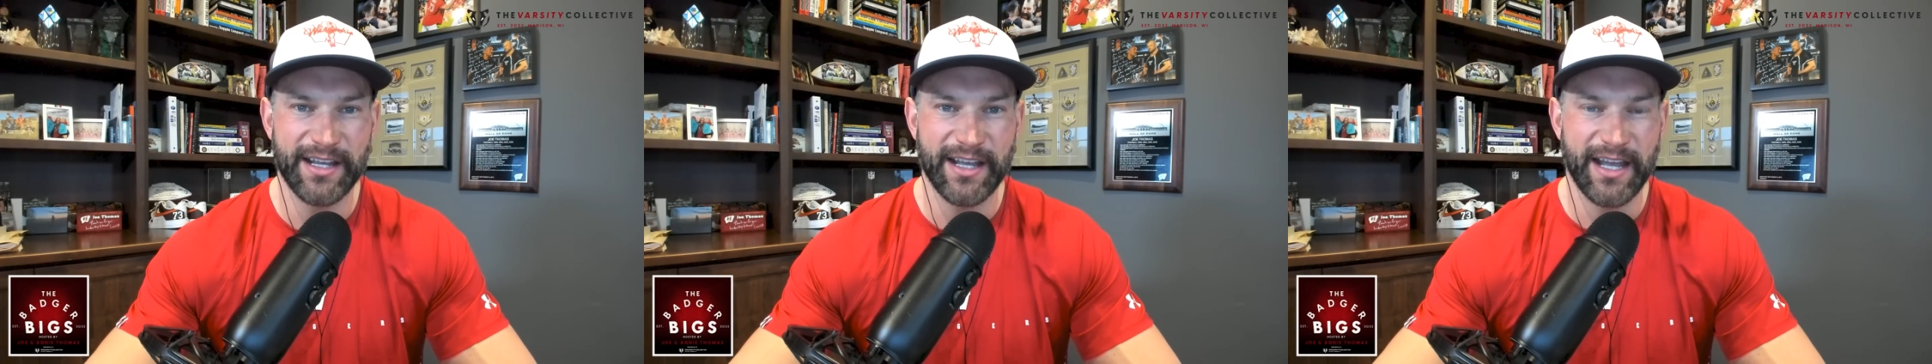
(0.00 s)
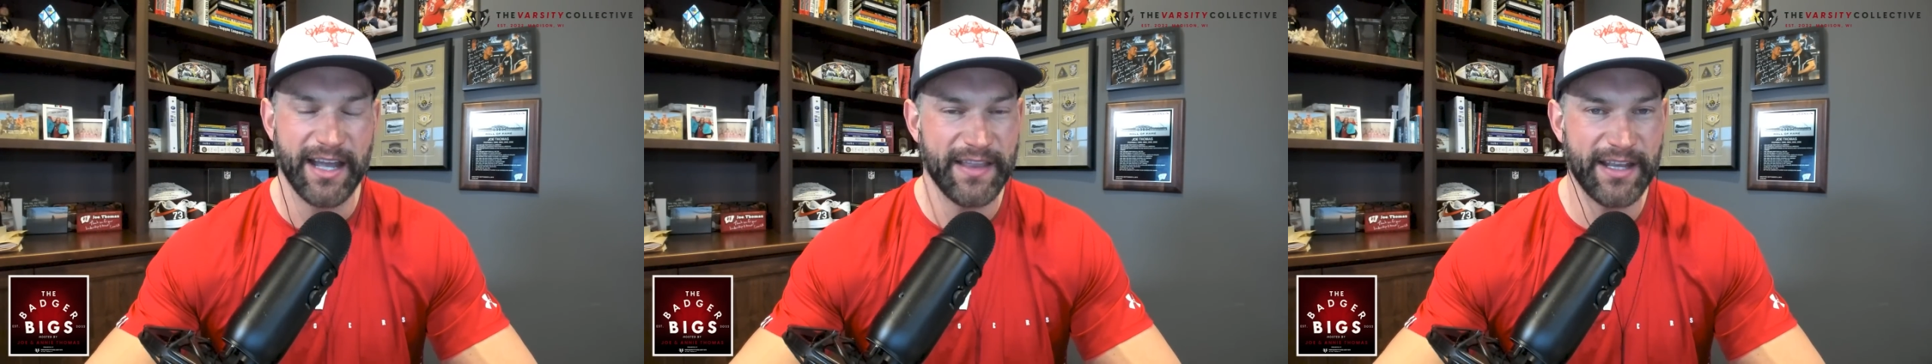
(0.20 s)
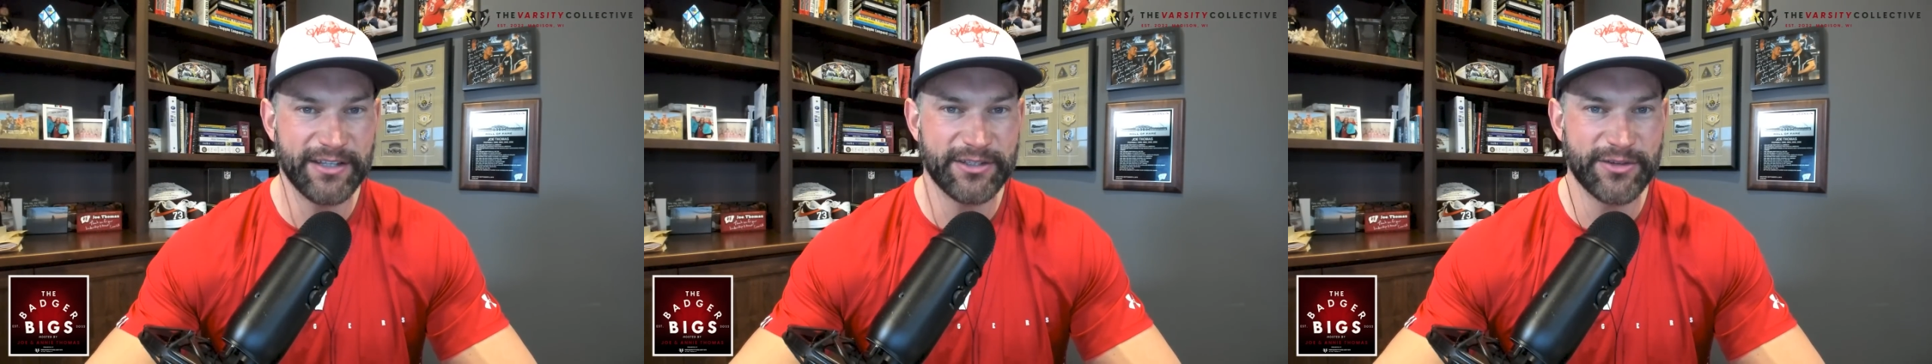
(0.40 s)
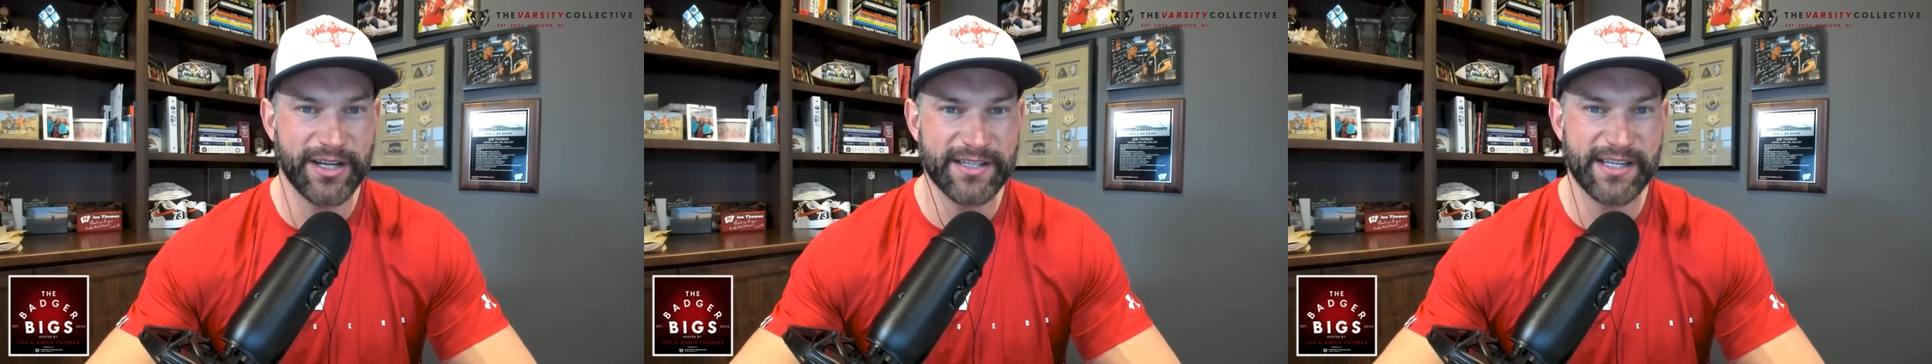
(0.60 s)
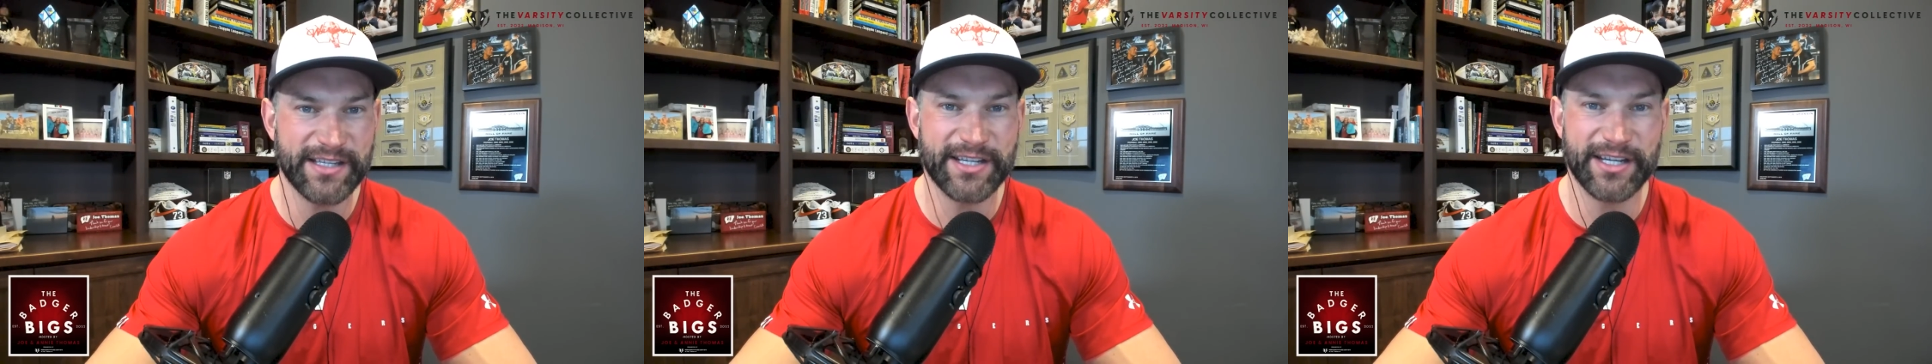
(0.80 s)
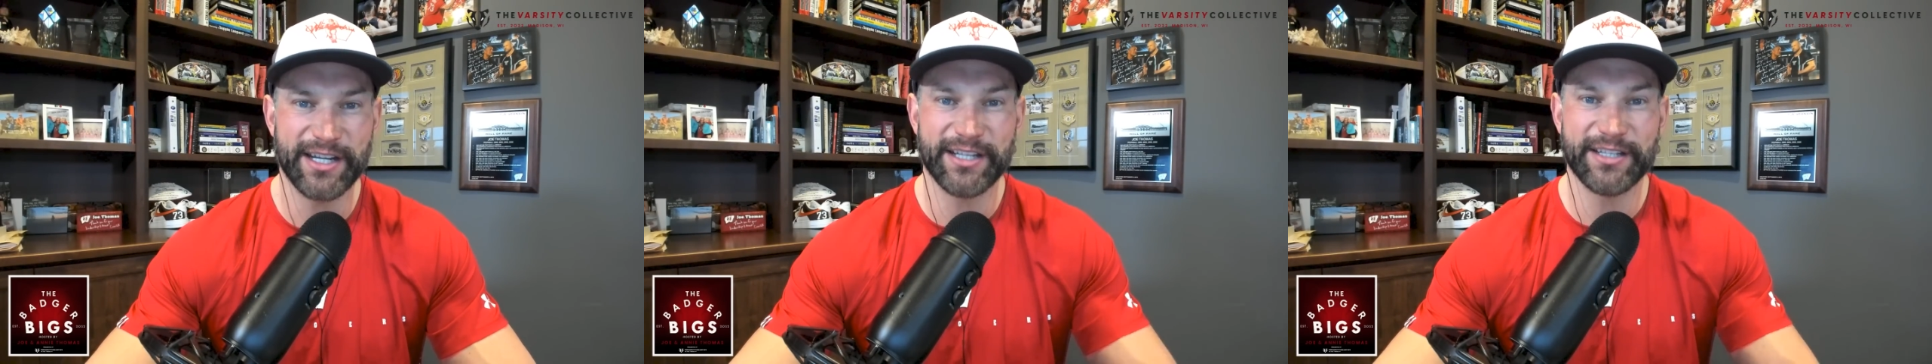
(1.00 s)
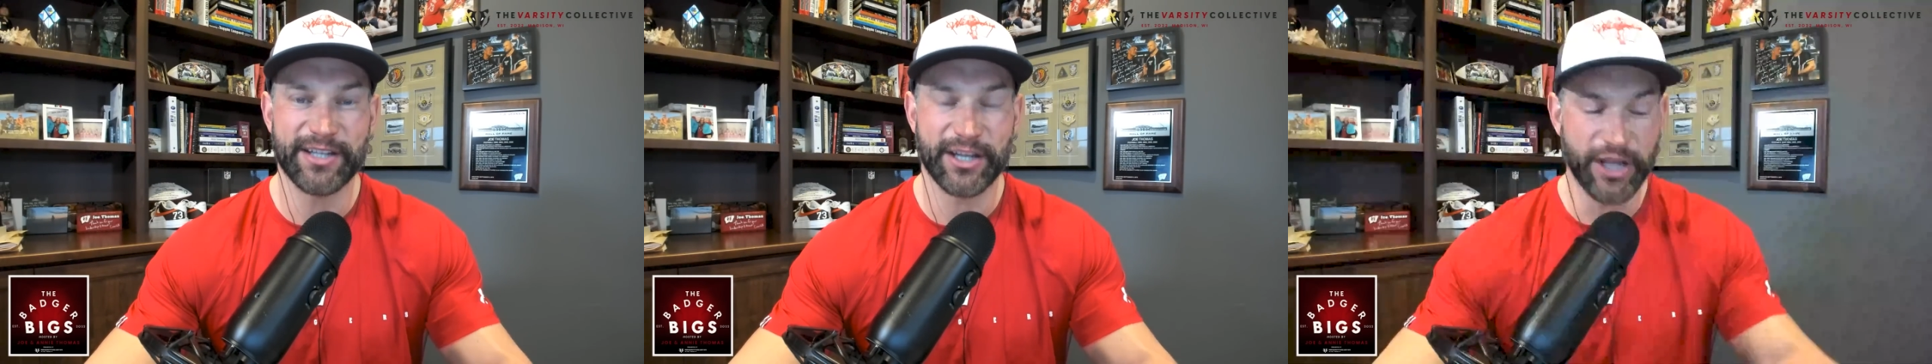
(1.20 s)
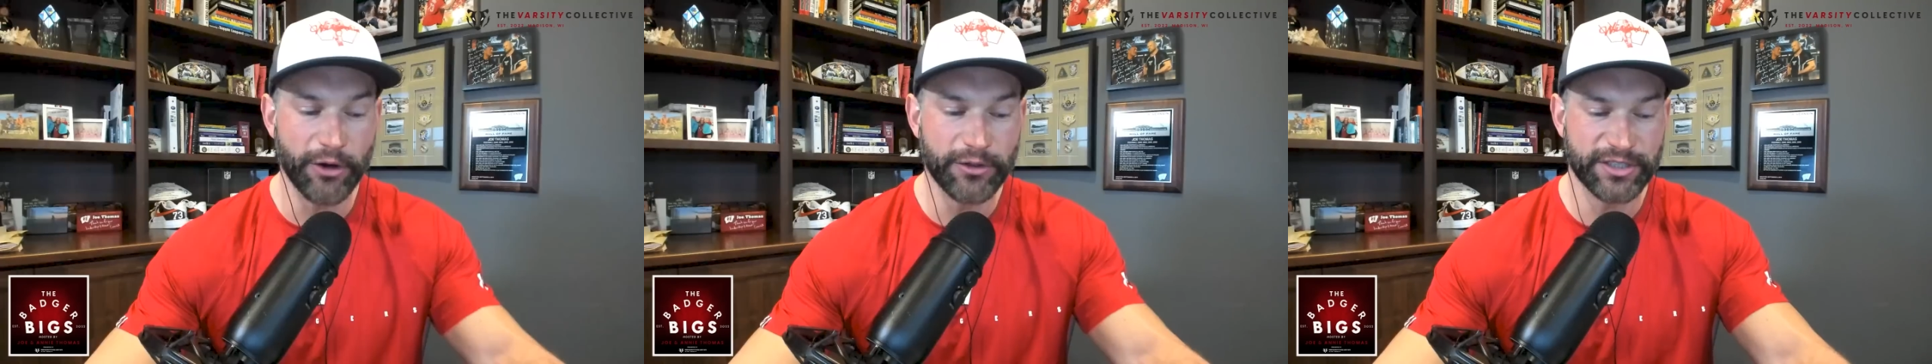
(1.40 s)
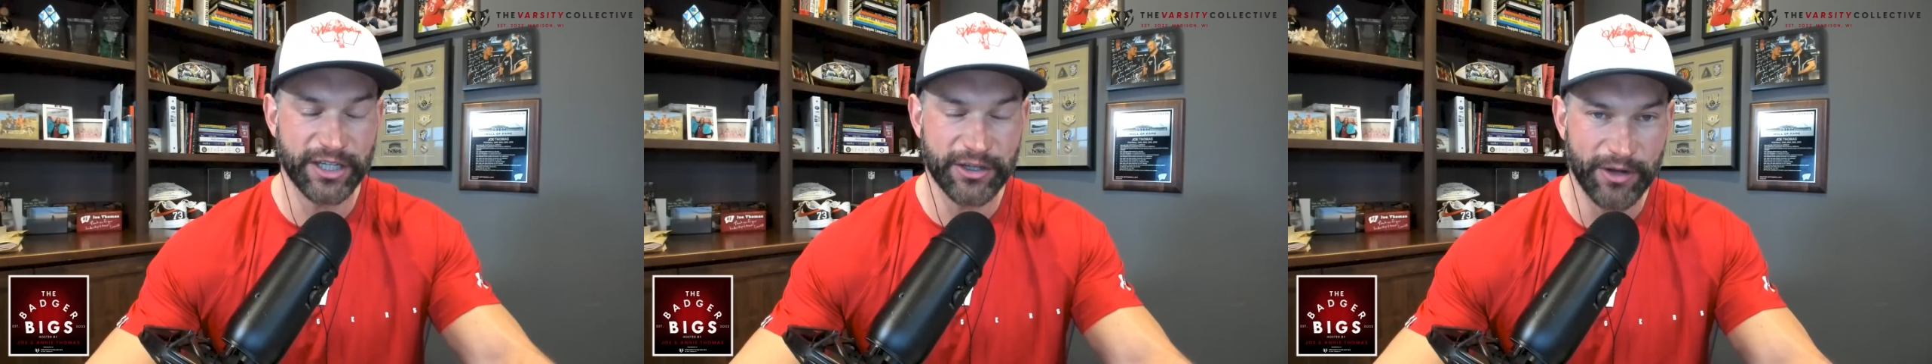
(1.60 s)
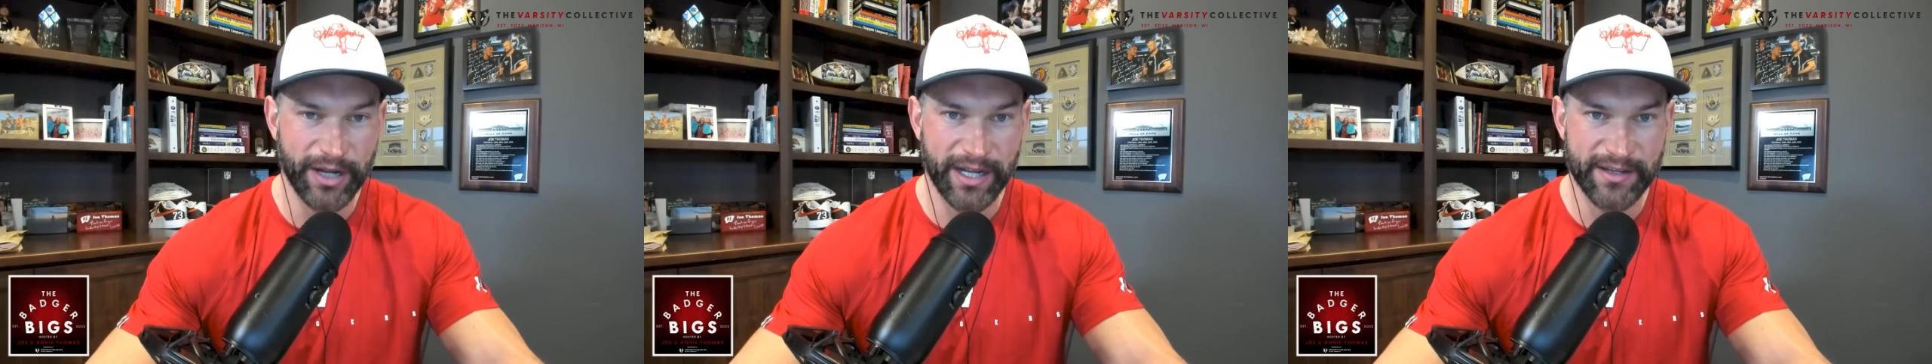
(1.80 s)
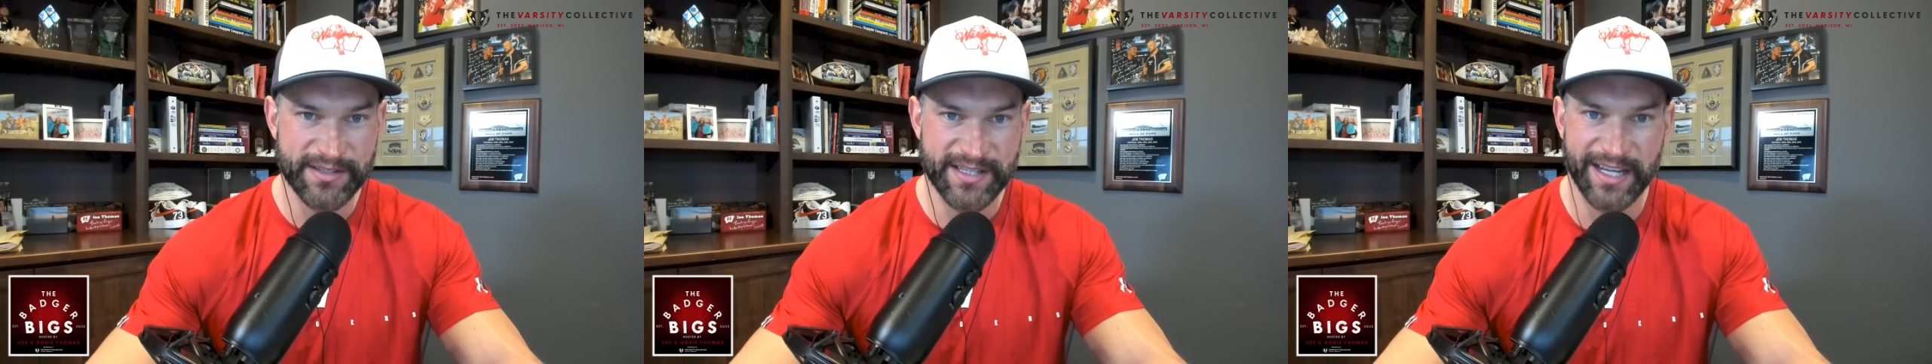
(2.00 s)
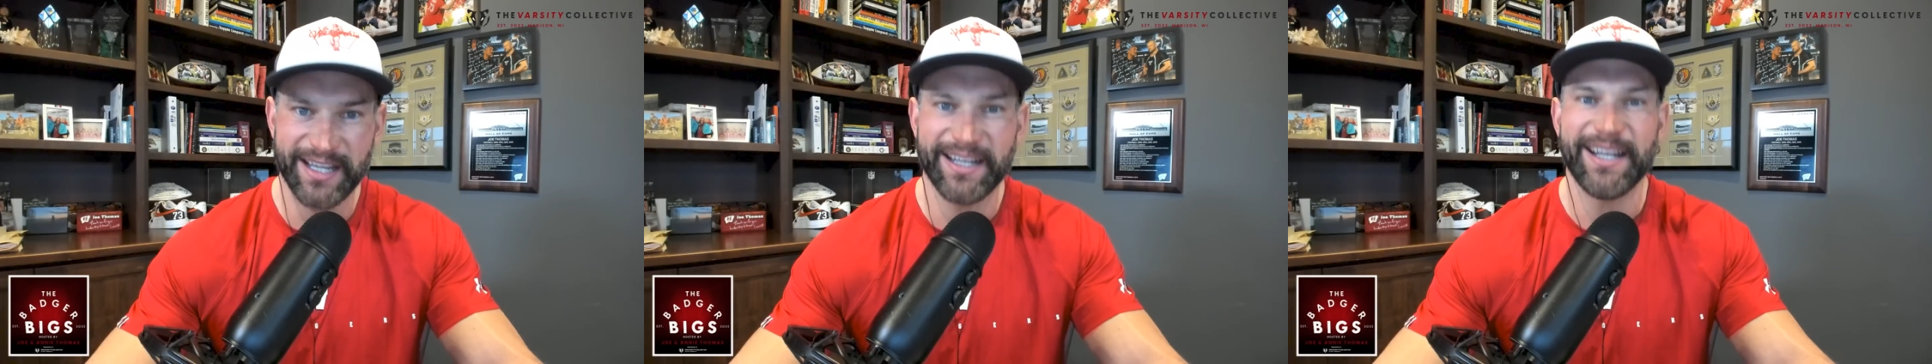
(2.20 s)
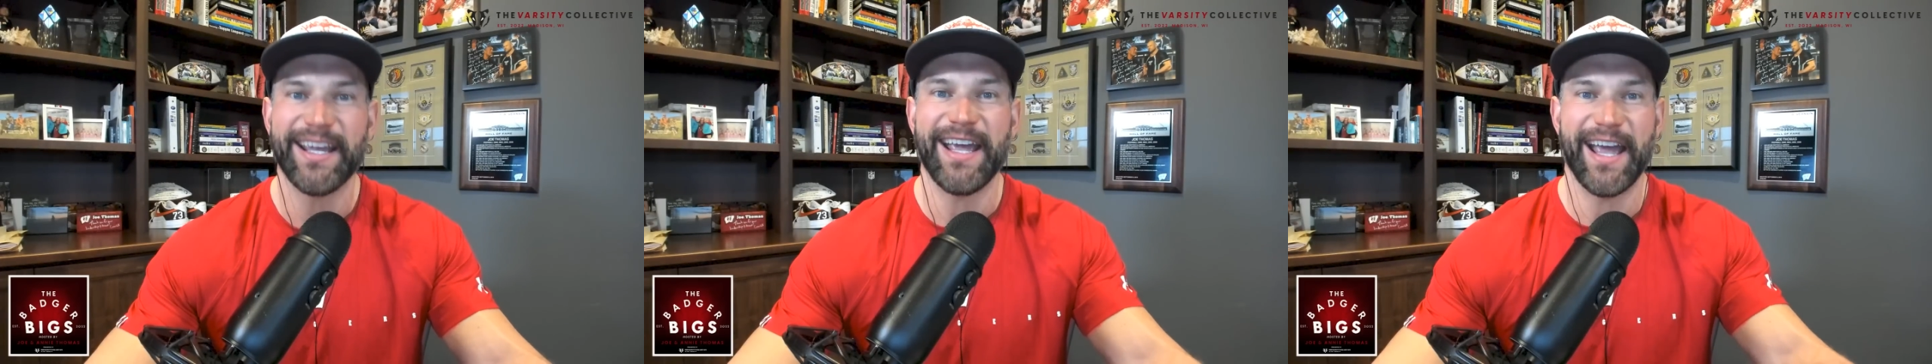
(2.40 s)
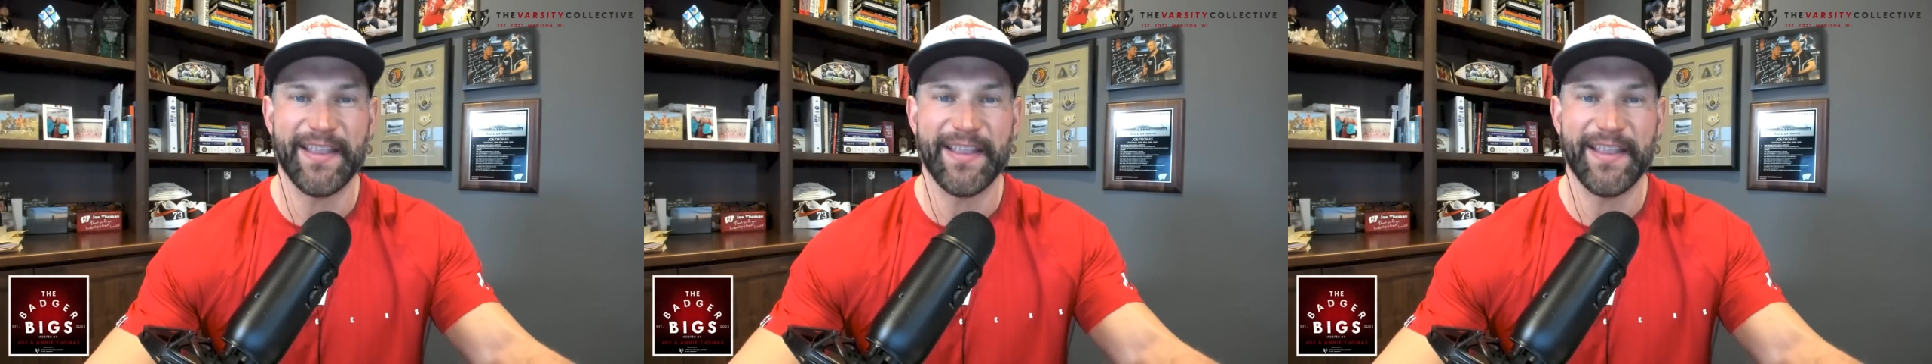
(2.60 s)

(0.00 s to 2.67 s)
and then transitioning to coaching Ohio State,